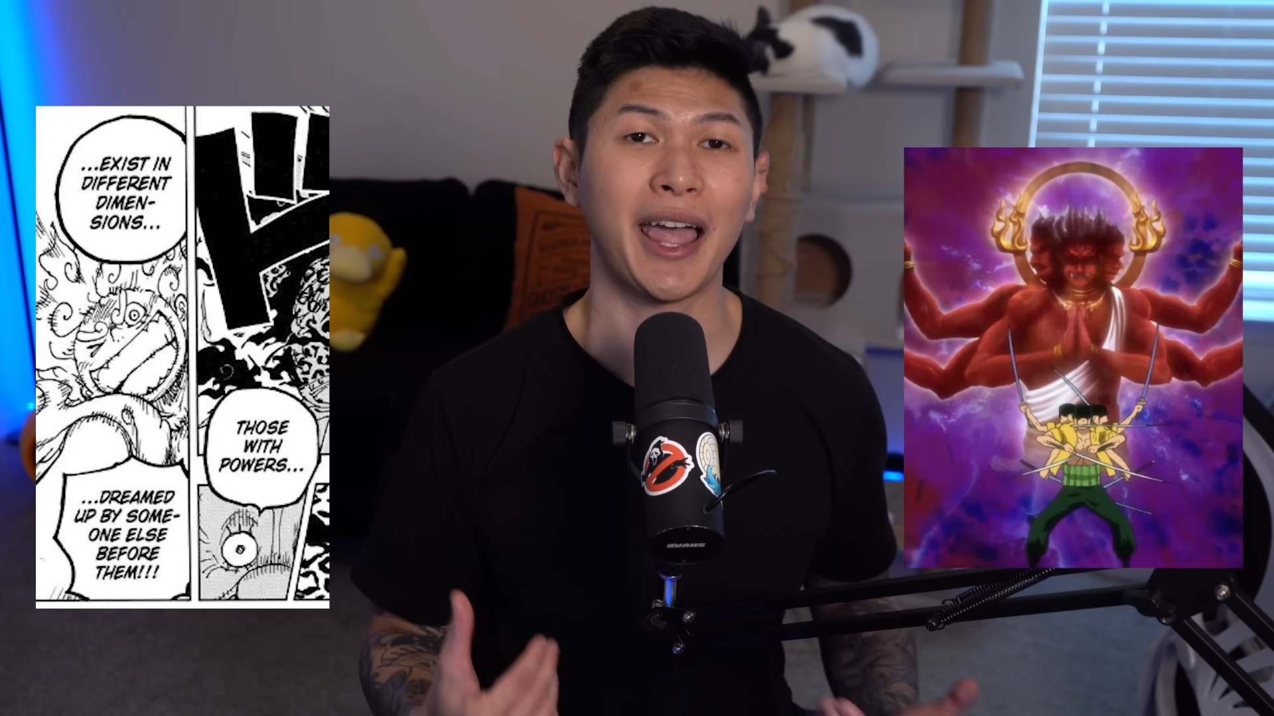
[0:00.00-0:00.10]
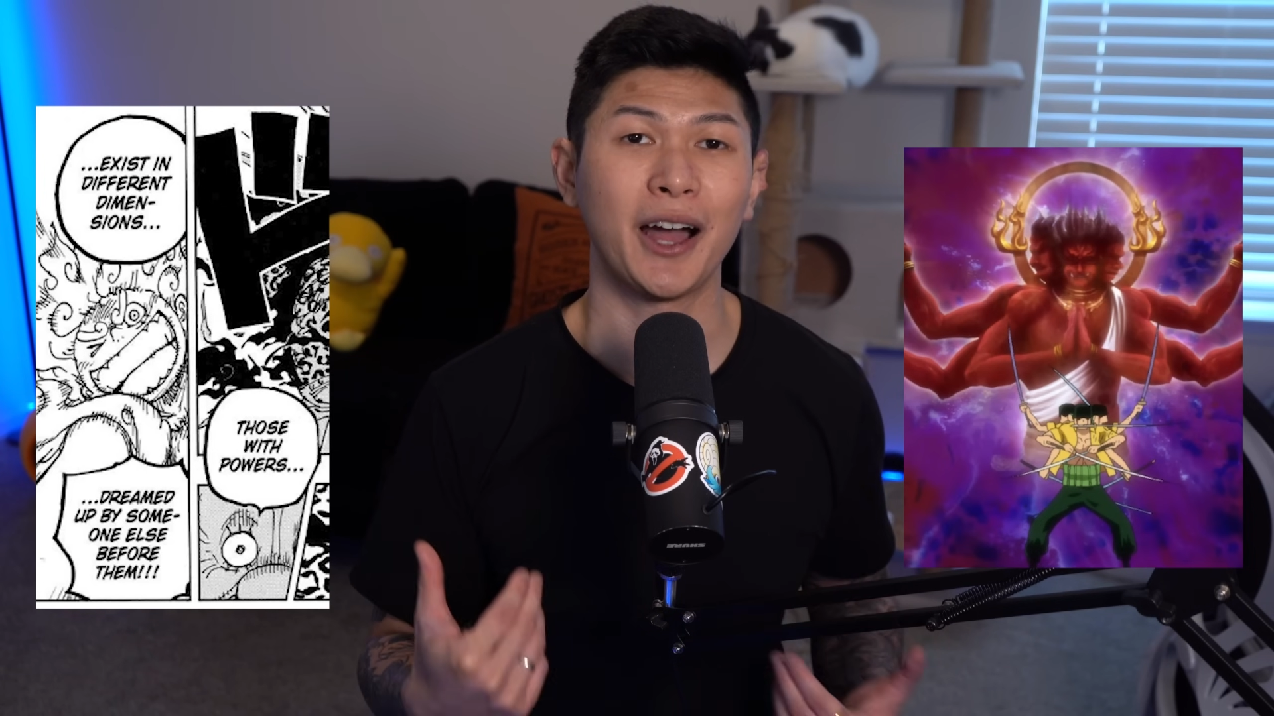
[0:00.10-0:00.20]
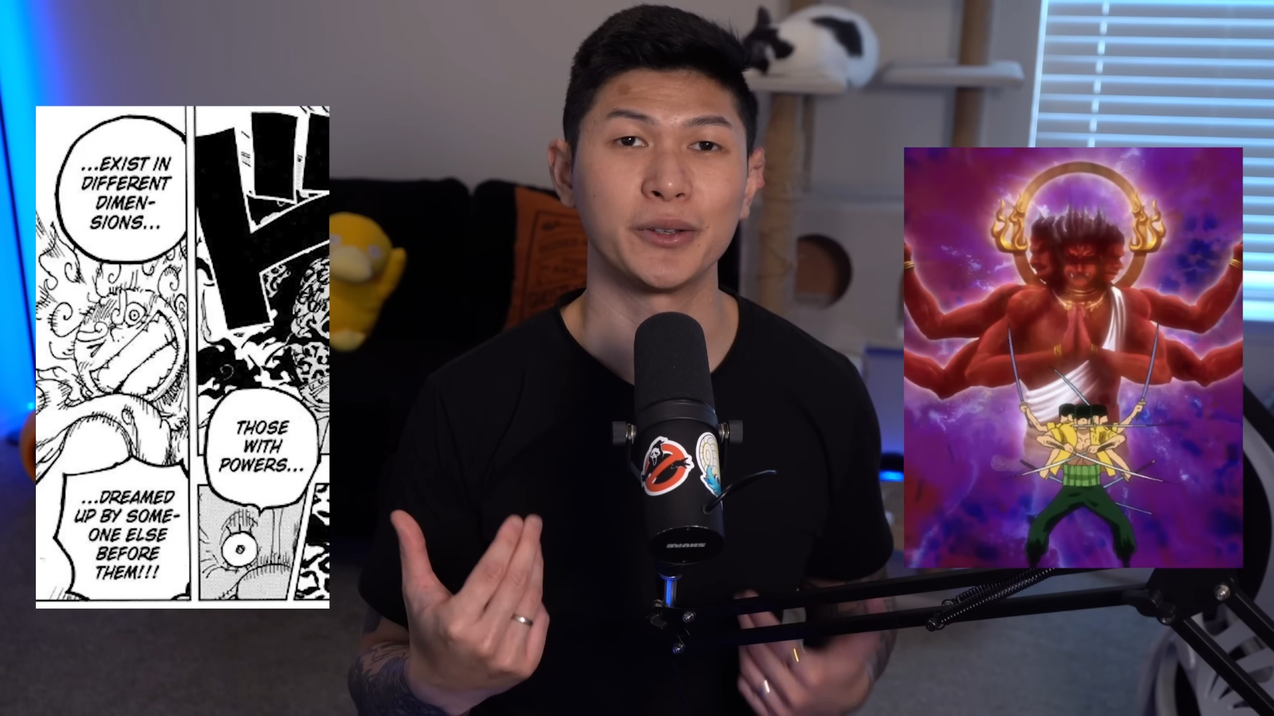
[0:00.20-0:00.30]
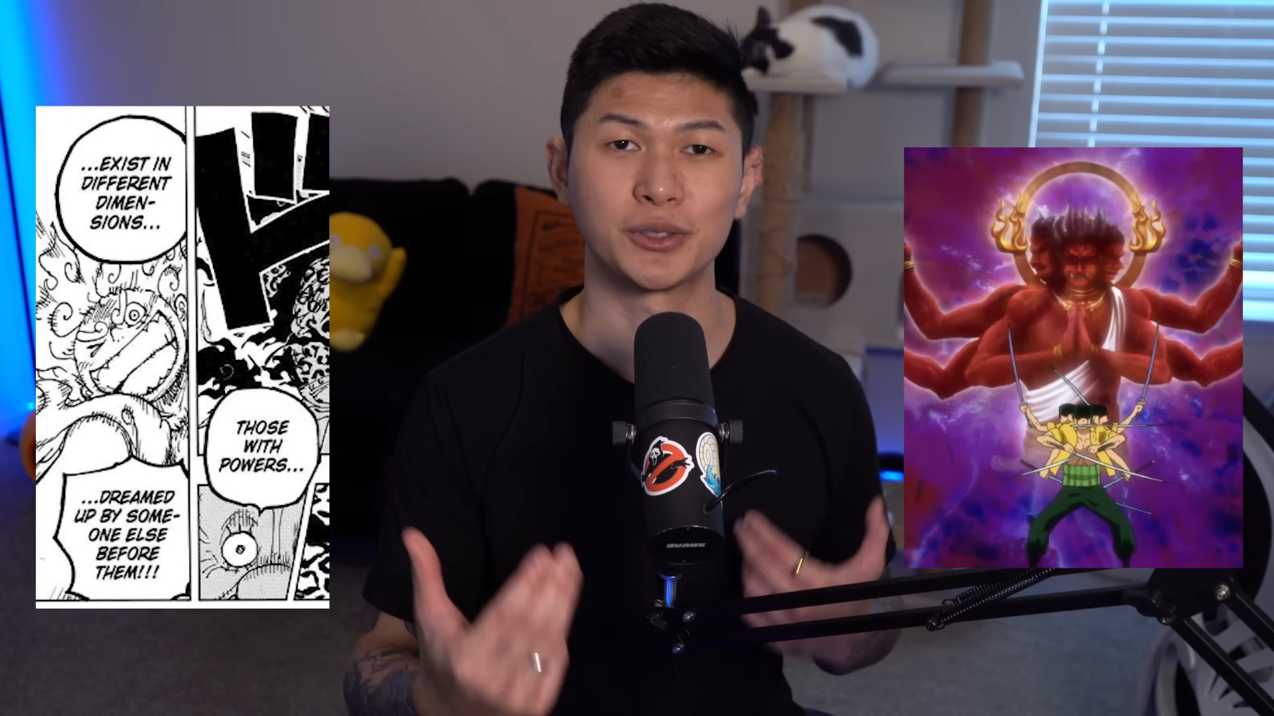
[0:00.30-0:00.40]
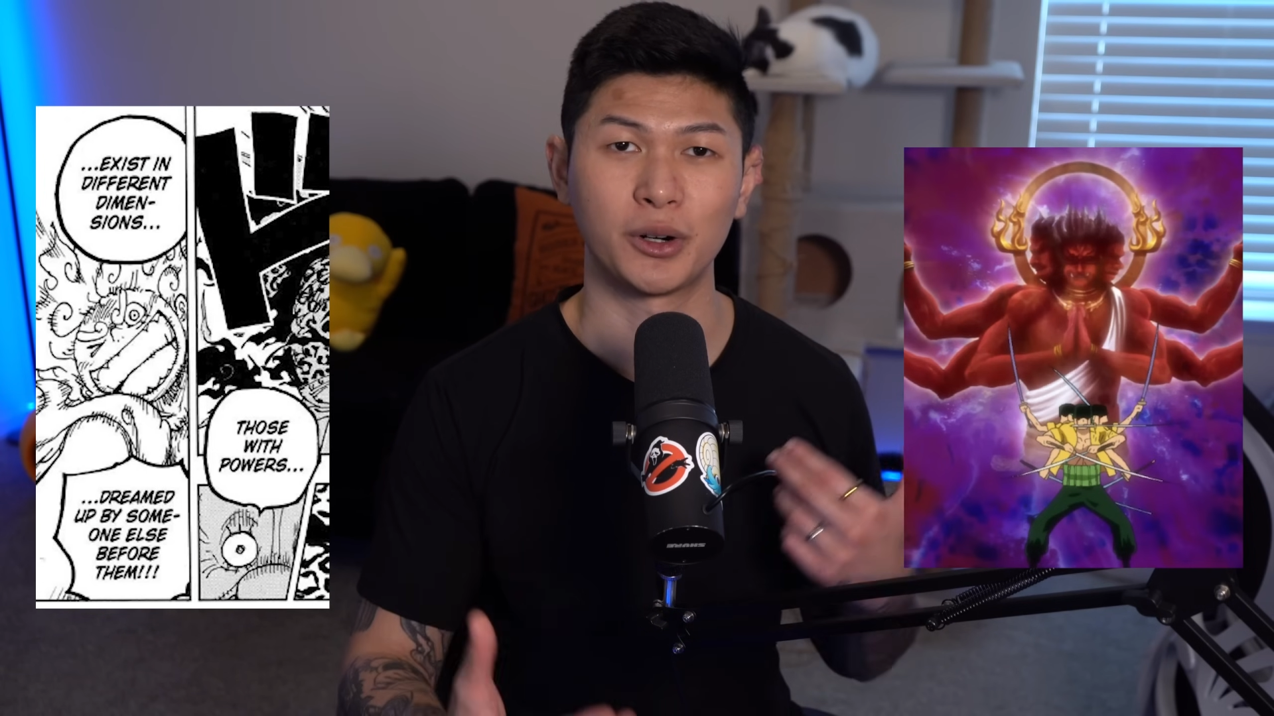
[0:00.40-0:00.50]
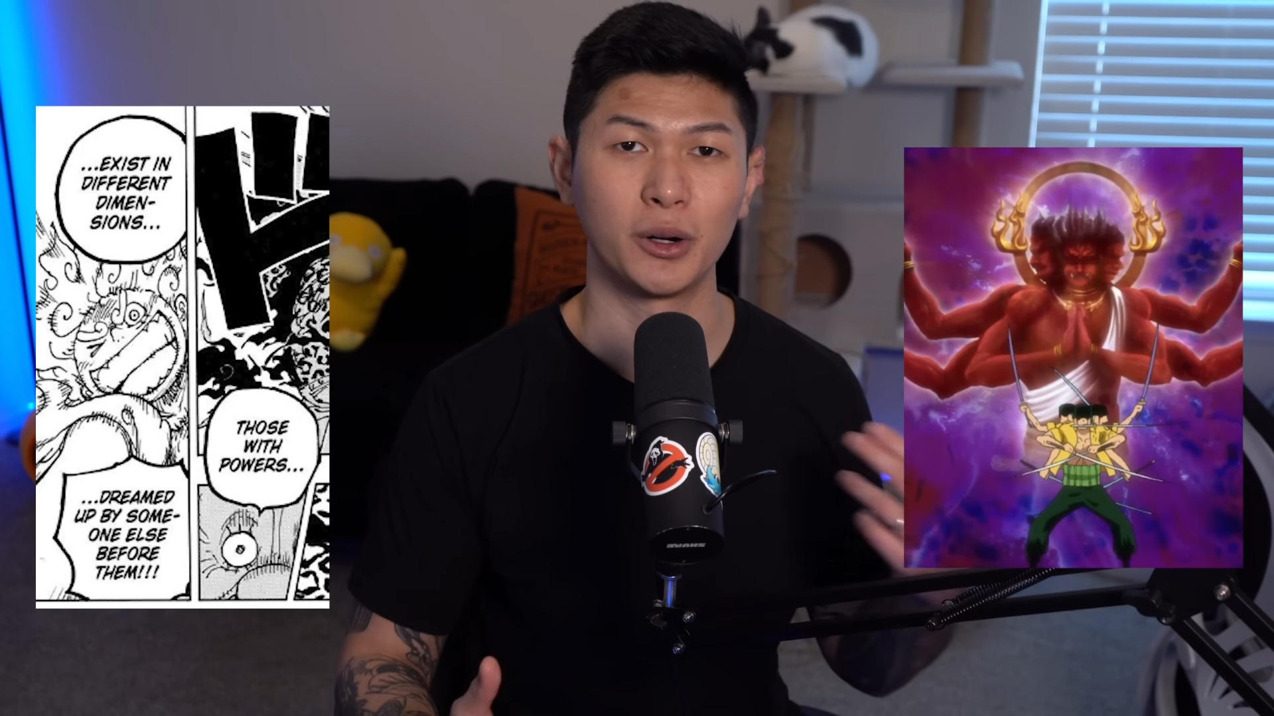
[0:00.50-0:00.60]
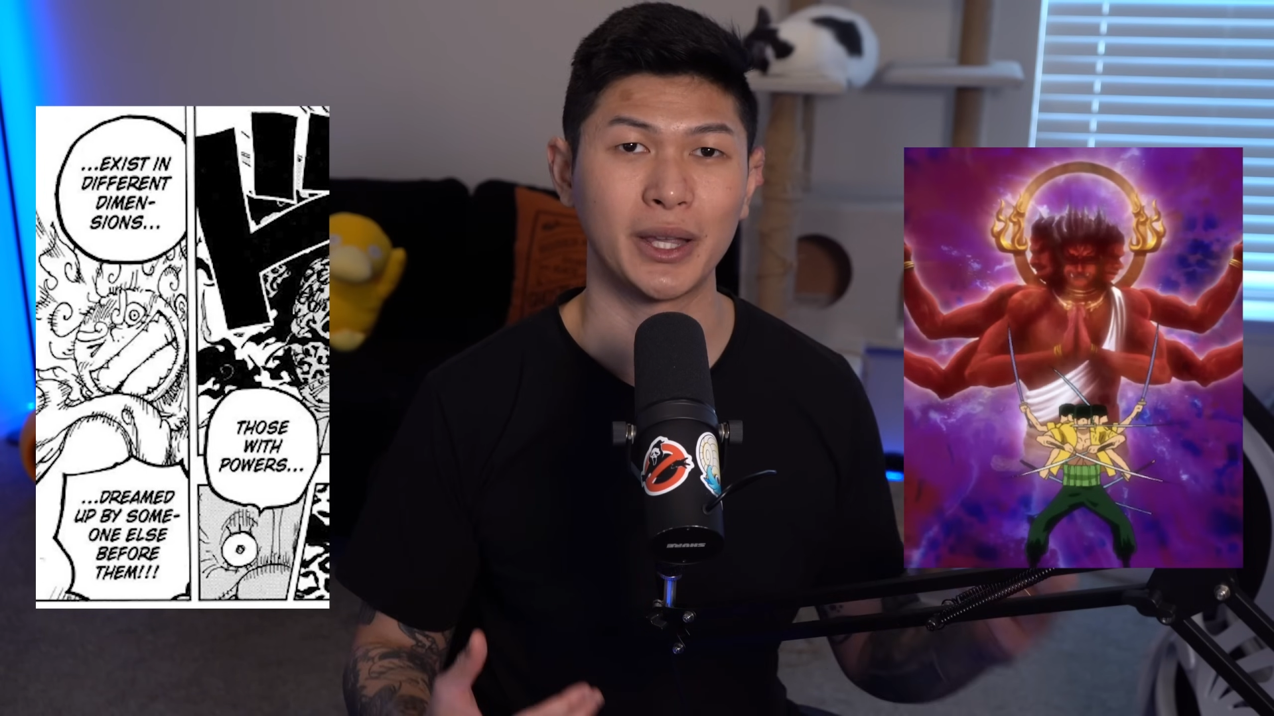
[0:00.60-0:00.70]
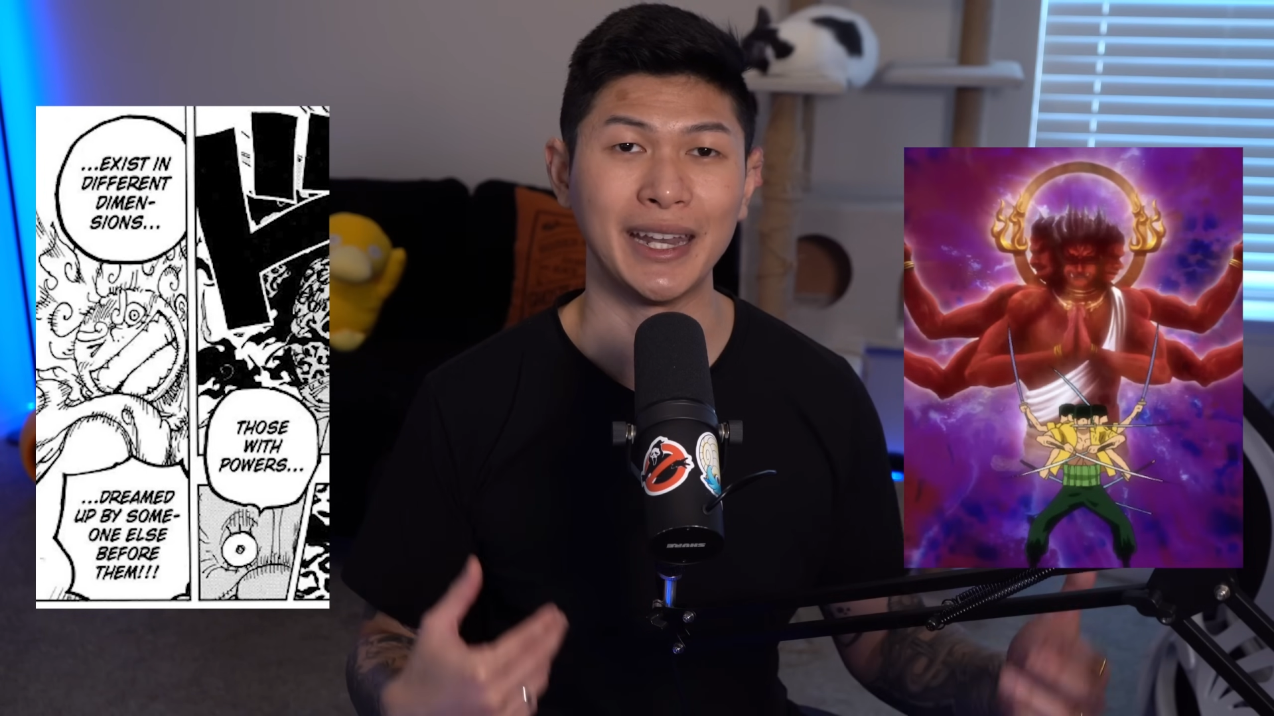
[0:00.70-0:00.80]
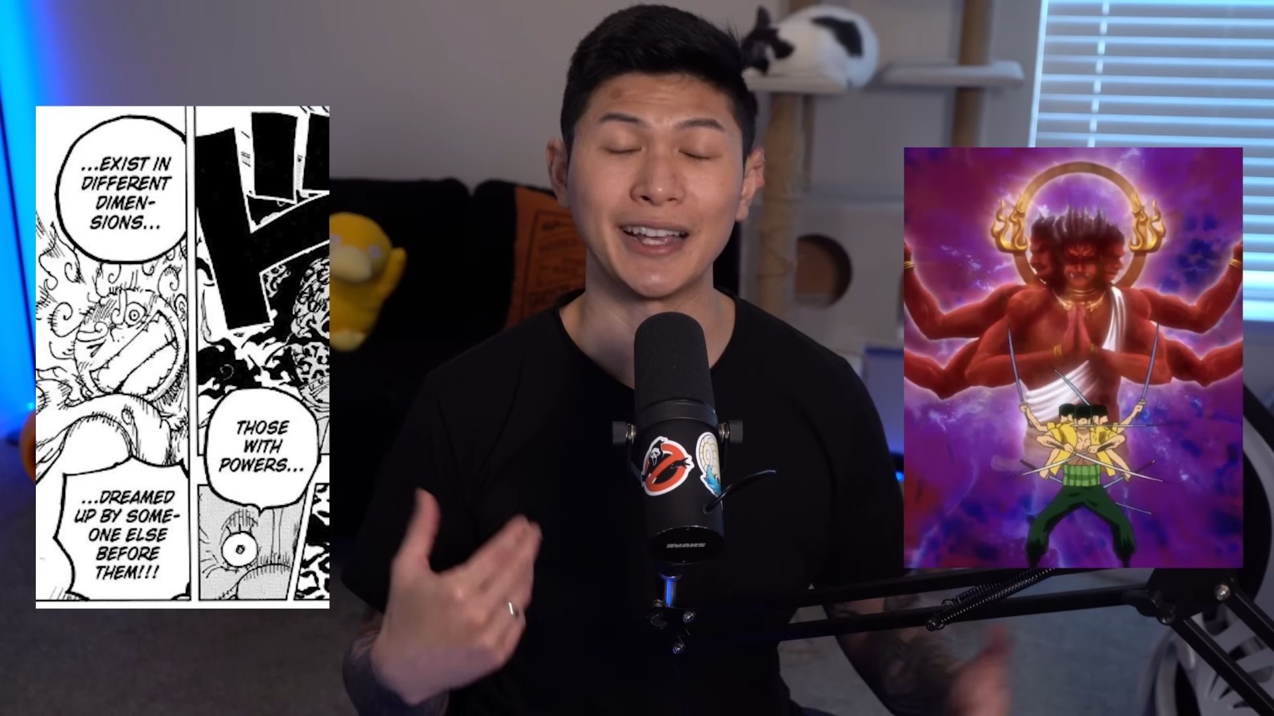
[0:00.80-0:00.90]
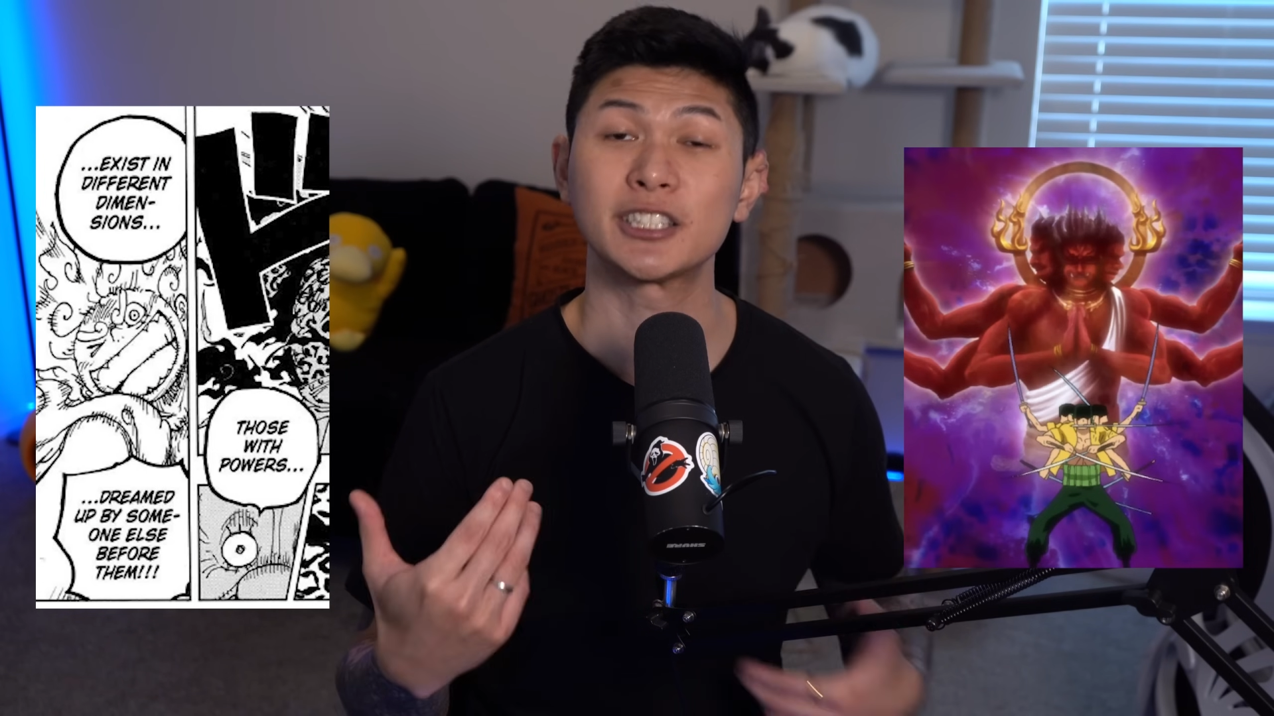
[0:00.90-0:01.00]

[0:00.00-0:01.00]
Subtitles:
to how Zoro can